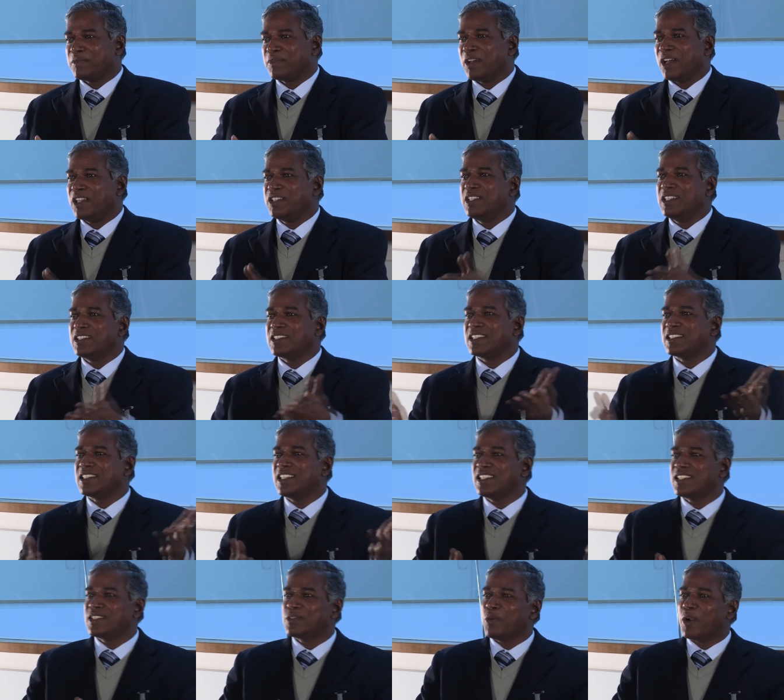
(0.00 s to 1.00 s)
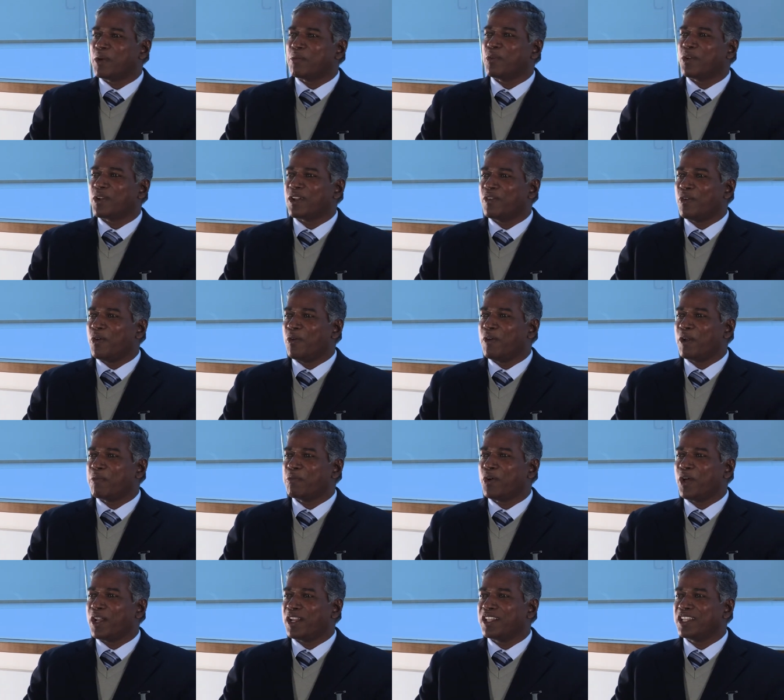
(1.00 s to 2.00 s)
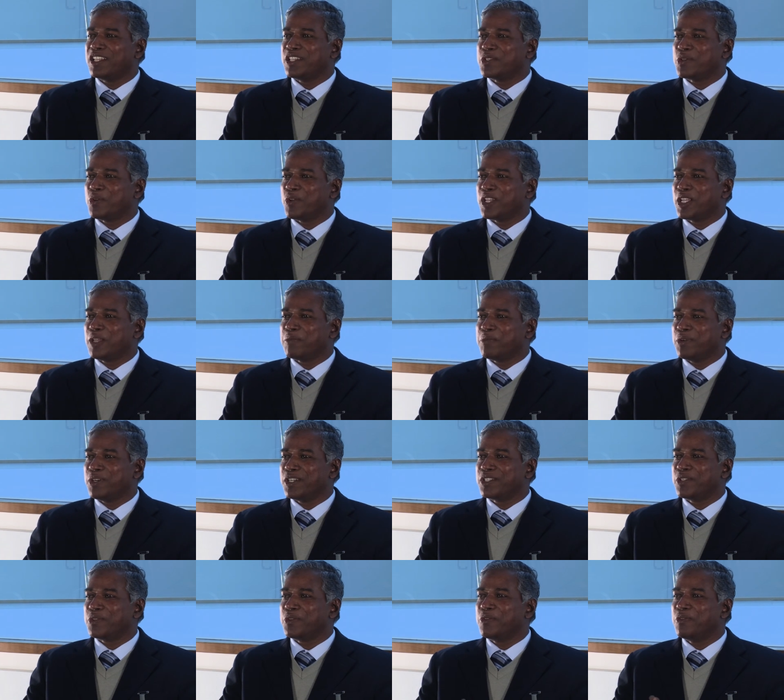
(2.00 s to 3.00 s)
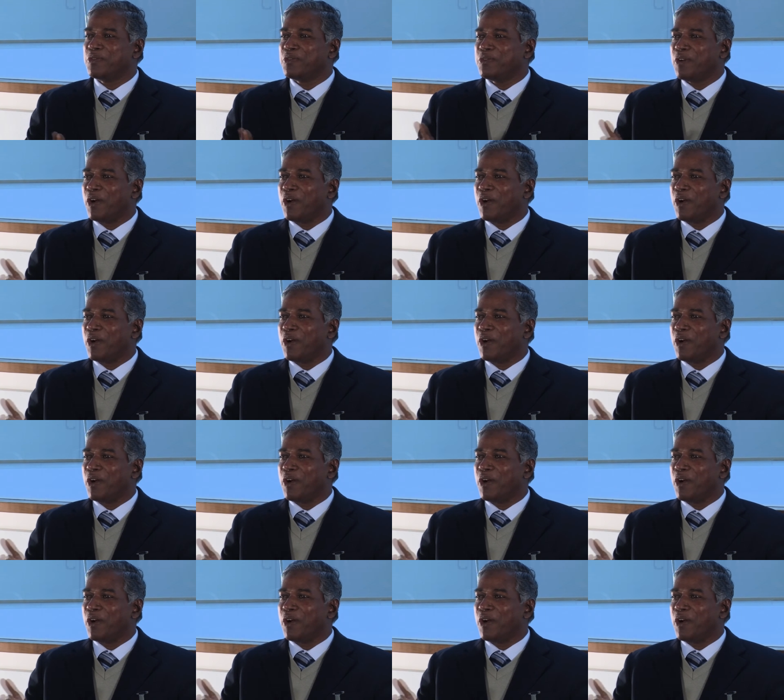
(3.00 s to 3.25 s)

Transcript: And Jesus is one more, one more another historical person who